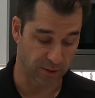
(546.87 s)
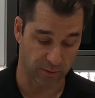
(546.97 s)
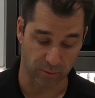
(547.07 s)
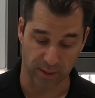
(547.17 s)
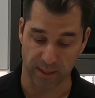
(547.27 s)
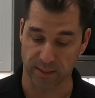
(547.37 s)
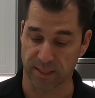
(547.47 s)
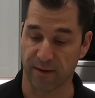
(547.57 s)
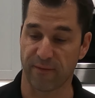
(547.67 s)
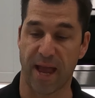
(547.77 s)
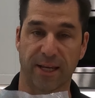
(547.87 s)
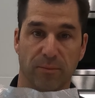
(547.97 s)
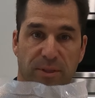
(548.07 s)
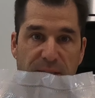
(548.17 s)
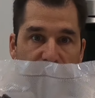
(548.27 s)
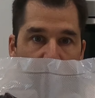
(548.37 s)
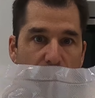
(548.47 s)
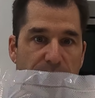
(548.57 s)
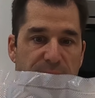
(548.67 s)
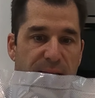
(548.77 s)
do is I vacuum seal the
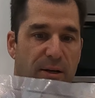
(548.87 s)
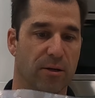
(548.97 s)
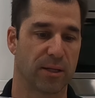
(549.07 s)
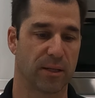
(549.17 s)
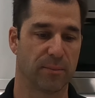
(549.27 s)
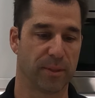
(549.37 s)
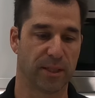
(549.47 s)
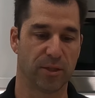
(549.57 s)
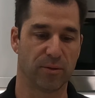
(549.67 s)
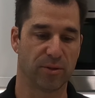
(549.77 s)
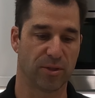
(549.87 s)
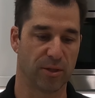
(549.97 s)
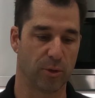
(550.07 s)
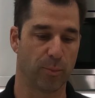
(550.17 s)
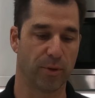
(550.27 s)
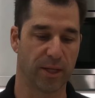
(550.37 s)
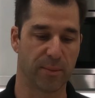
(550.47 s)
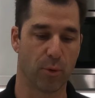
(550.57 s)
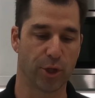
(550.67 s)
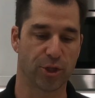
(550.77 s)
ones that aren't going to be used, so they don't get
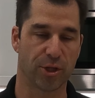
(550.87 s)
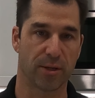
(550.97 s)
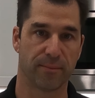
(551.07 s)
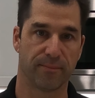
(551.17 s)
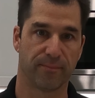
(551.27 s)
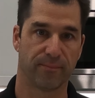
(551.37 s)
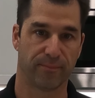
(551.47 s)
any moisture.